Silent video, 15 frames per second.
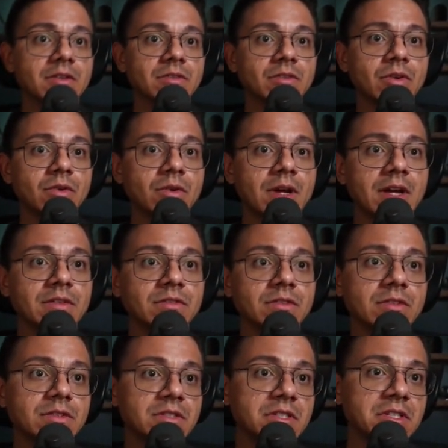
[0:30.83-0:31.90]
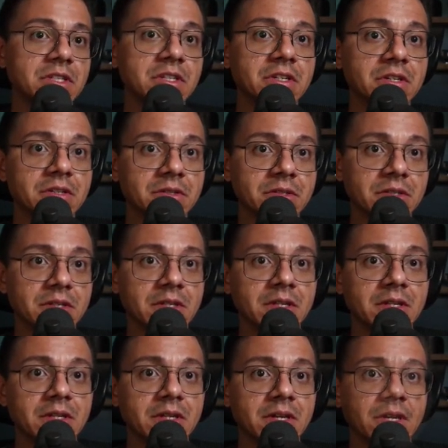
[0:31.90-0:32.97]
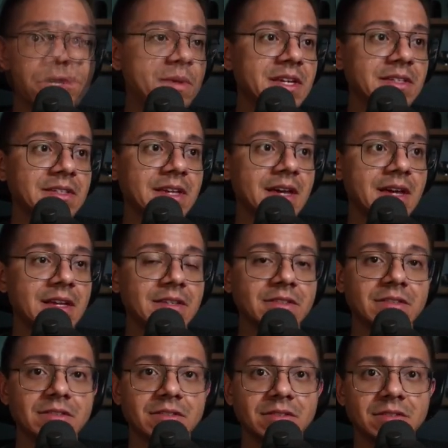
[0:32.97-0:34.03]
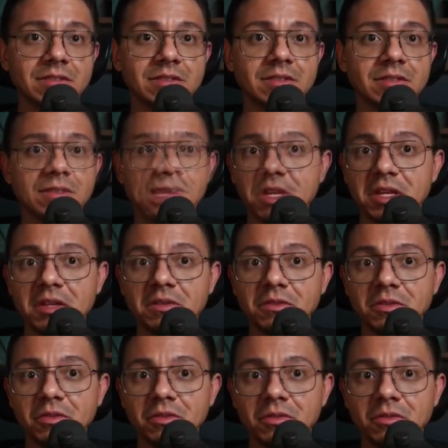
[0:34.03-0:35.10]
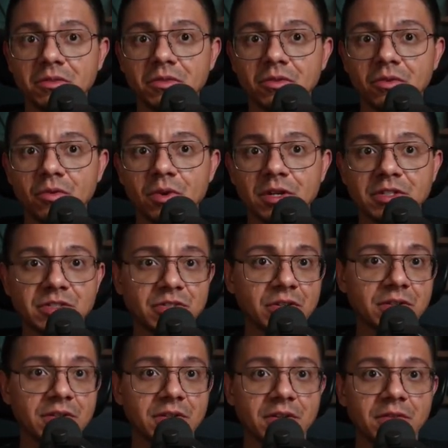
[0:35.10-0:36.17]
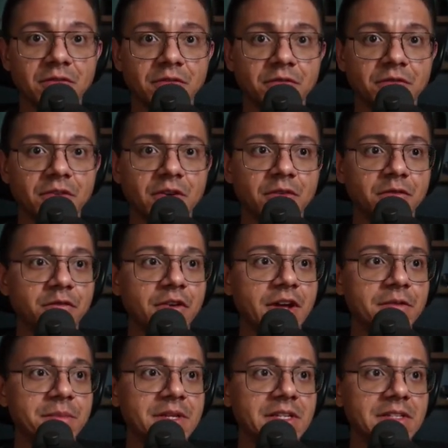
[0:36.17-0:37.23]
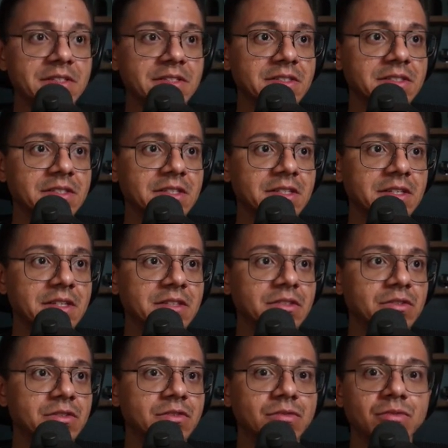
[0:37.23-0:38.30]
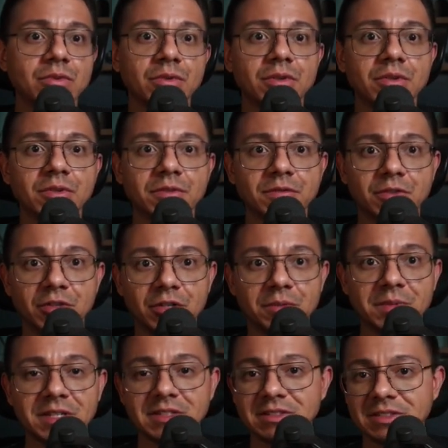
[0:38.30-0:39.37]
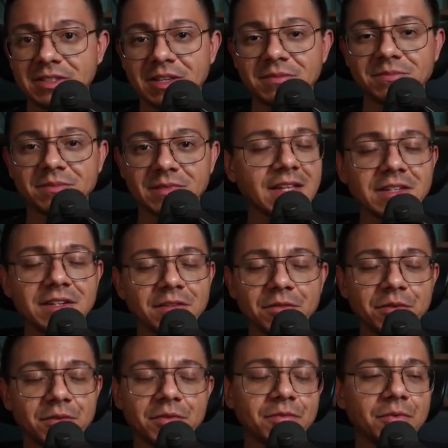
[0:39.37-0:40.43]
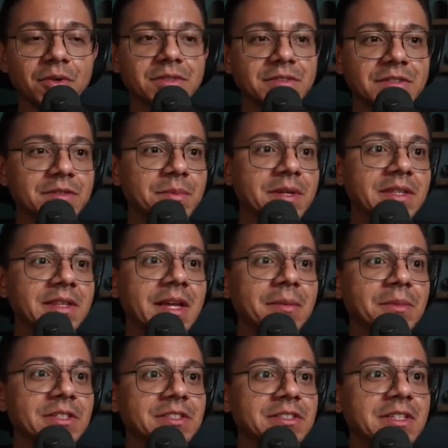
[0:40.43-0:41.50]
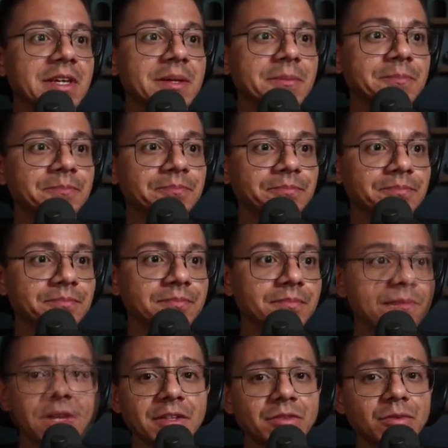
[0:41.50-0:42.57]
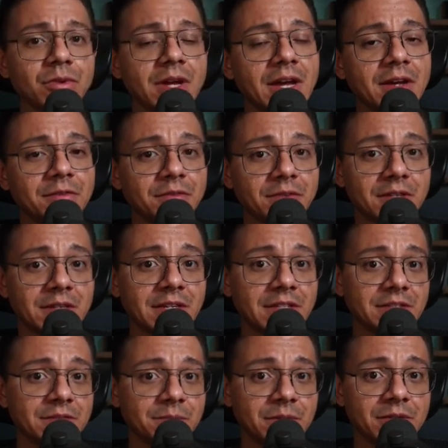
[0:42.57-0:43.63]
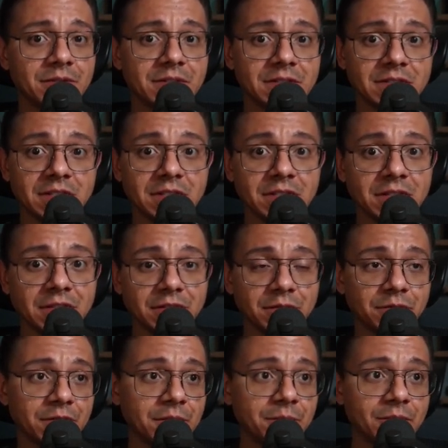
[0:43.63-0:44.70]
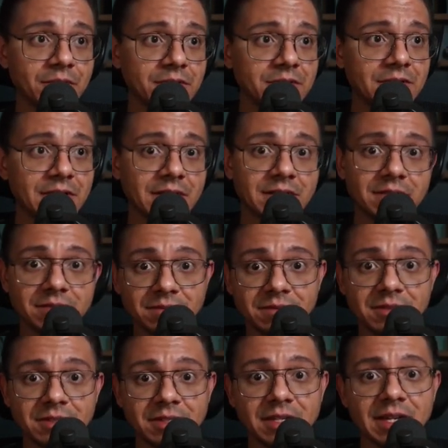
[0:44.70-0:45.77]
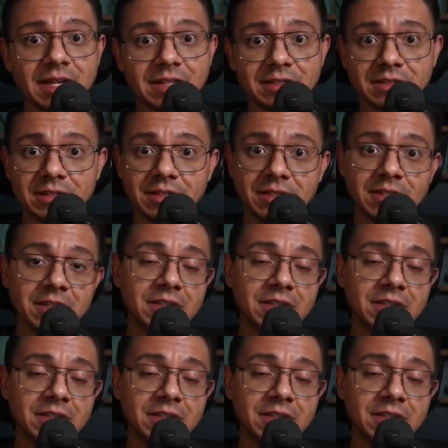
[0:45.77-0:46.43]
So as you can see in here, Remix has a quick start of 5 minutes and a tutorial of 30 minutes. I didn't even want to spend that much time. But I do have experience in other frameworks like Next